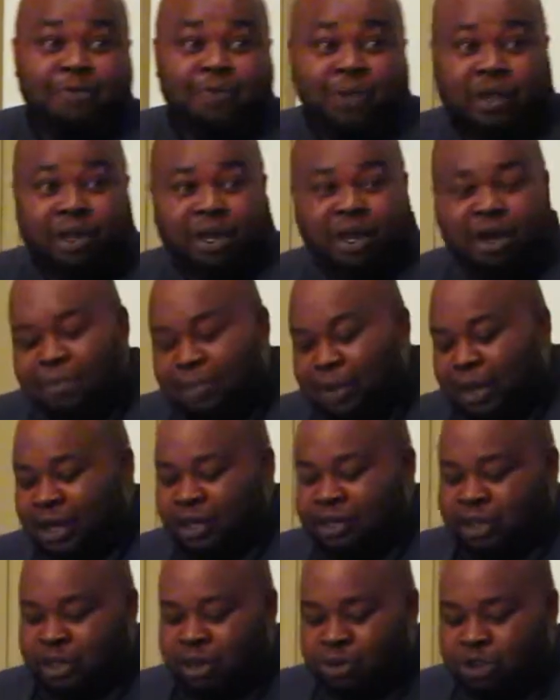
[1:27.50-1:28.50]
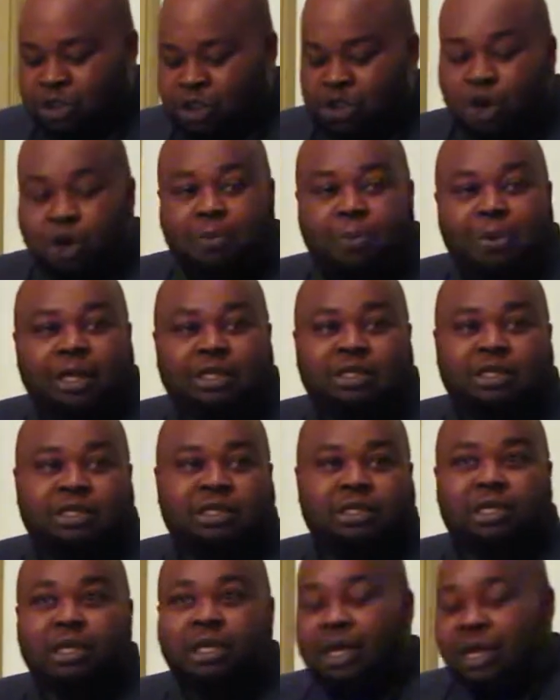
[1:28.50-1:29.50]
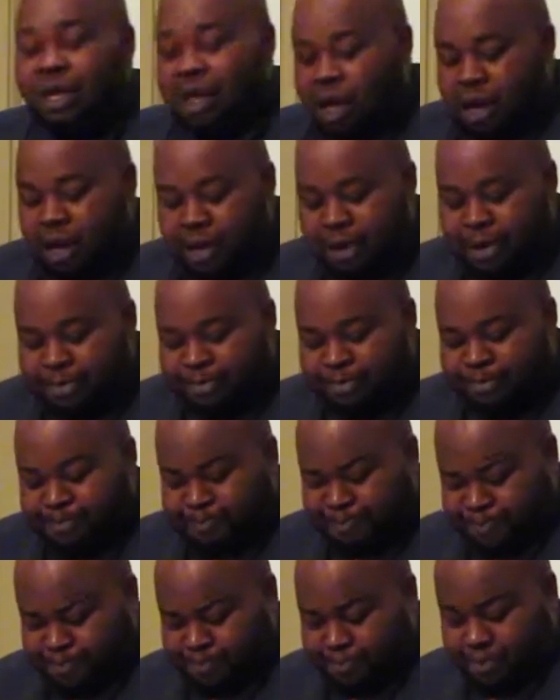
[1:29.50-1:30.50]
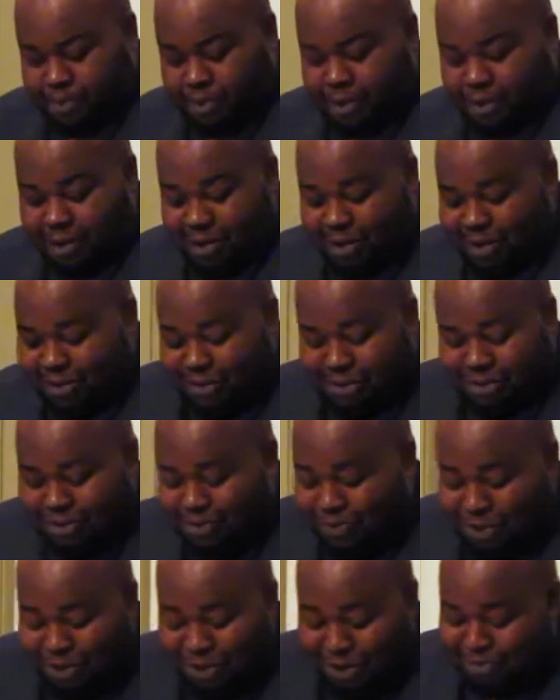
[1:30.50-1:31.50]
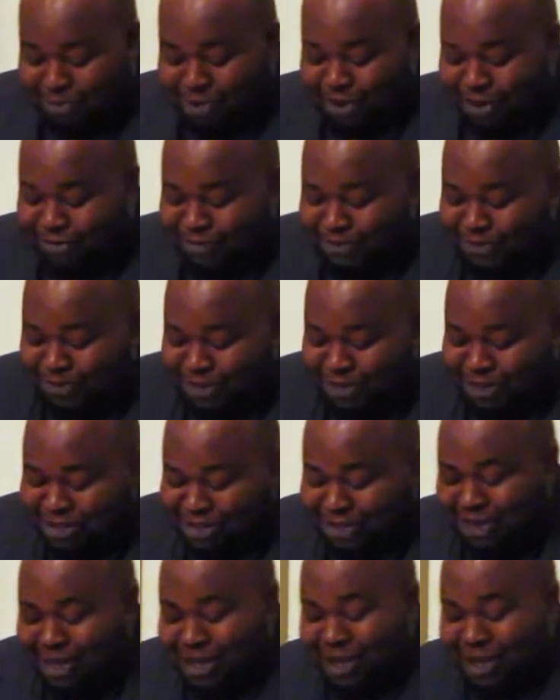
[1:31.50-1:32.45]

because there was so much, what's the right word for this?